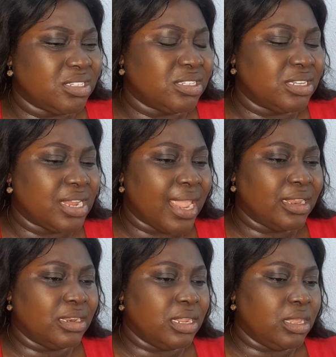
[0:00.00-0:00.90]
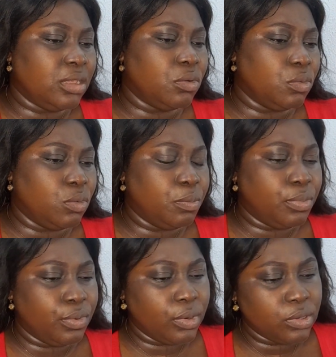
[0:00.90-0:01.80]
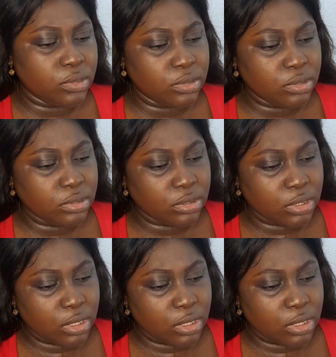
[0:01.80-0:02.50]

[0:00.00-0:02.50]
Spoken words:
slightly opened.